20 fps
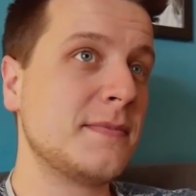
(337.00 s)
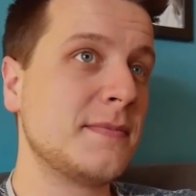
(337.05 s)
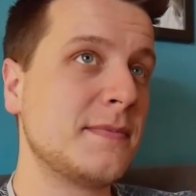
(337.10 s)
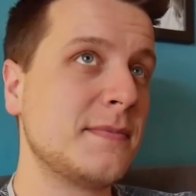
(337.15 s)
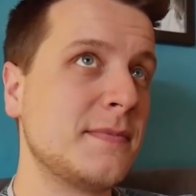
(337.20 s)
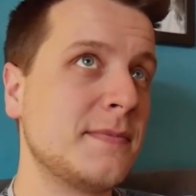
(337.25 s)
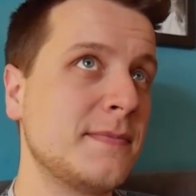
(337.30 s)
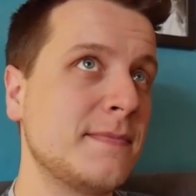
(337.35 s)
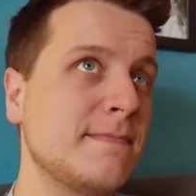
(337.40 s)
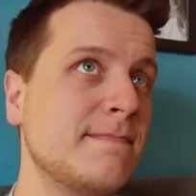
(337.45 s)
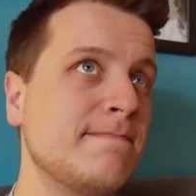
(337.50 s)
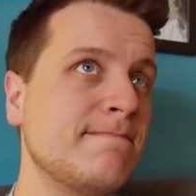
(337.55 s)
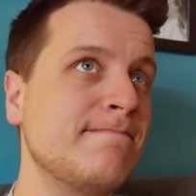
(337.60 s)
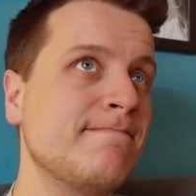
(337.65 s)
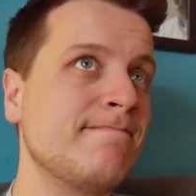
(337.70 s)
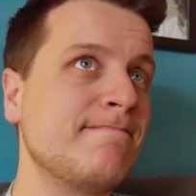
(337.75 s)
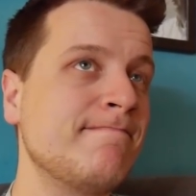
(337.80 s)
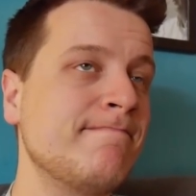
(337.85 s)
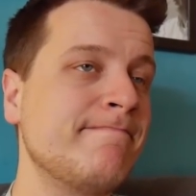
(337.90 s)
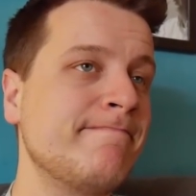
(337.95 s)

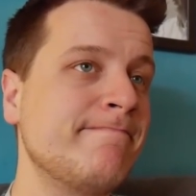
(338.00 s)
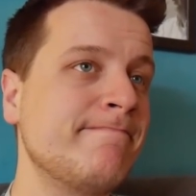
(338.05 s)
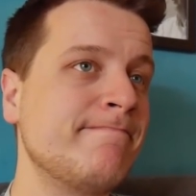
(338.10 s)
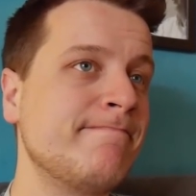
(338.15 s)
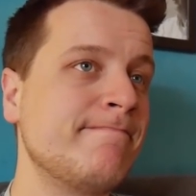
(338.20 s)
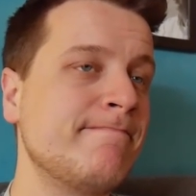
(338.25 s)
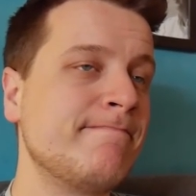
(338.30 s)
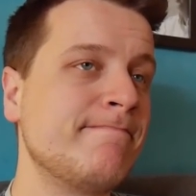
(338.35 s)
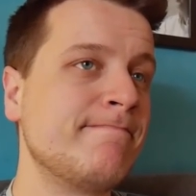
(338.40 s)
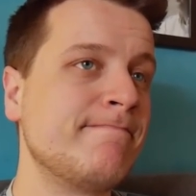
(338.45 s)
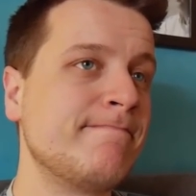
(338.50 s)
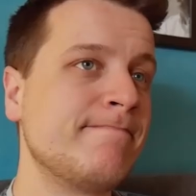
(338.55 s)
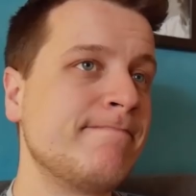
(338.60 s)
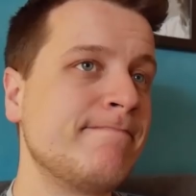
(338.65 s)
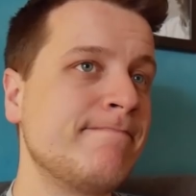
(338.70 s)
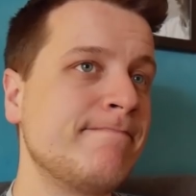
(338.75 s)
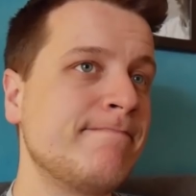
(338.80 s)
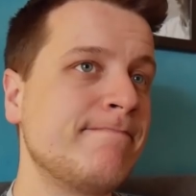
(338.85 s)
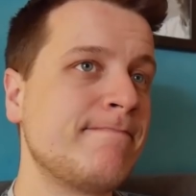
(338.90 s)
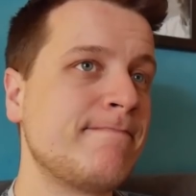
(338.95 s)

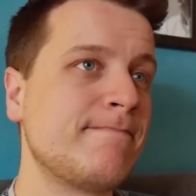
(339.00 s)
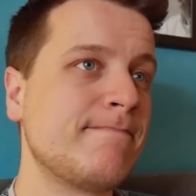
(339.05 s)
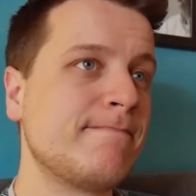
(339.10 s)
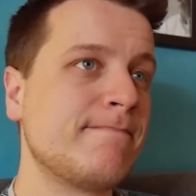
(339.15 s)
No one is speaking in this clip.